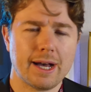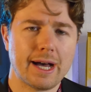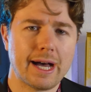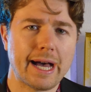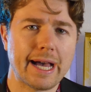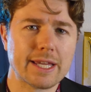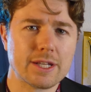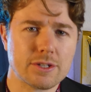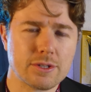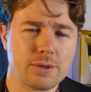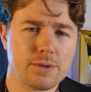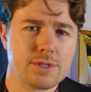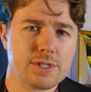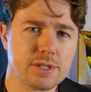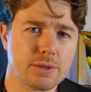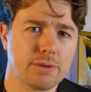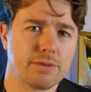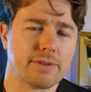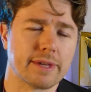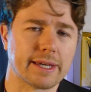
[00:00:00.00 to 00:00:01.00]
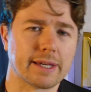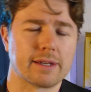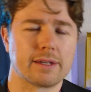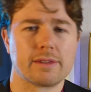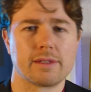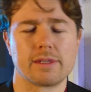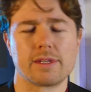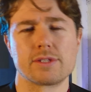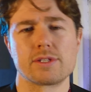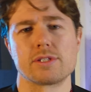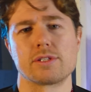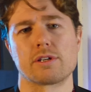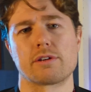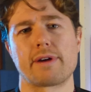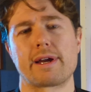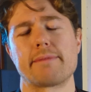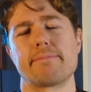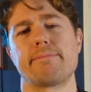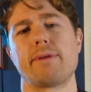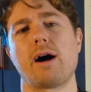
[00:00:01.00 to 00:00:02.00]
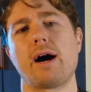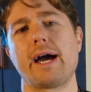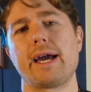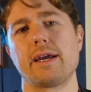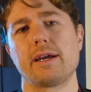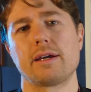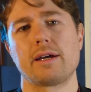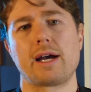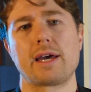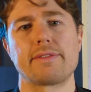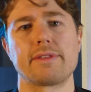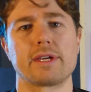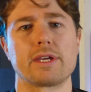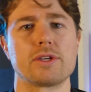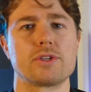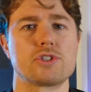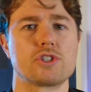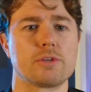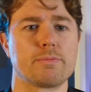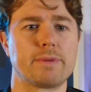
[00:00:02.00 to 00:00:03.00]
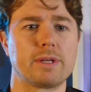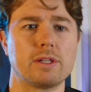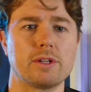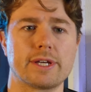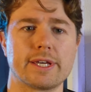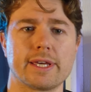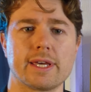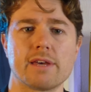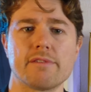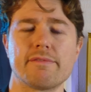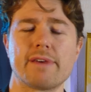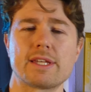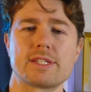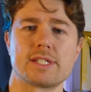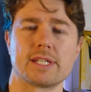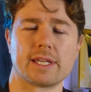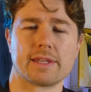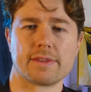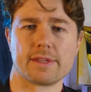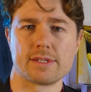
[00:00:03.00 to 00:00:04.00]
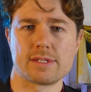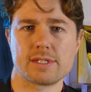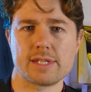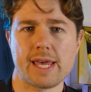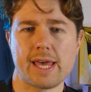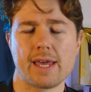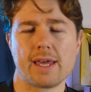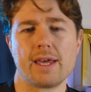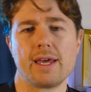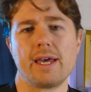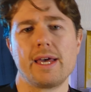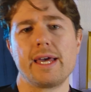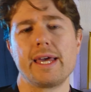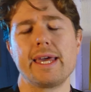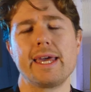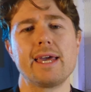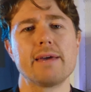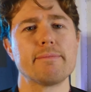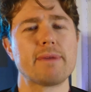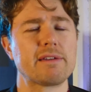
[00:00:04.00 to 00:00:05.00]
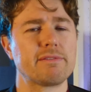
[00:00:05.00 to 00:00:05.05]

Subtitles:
I do still think that this is a great buy. I think you should be looking at investing in this set. It may